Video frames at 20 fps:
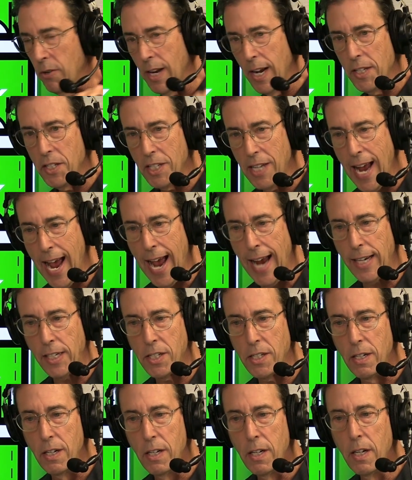does
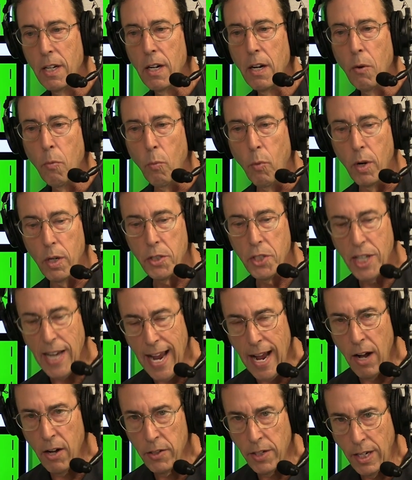tax will
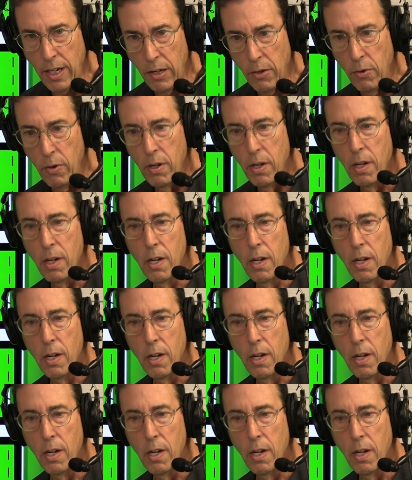tell you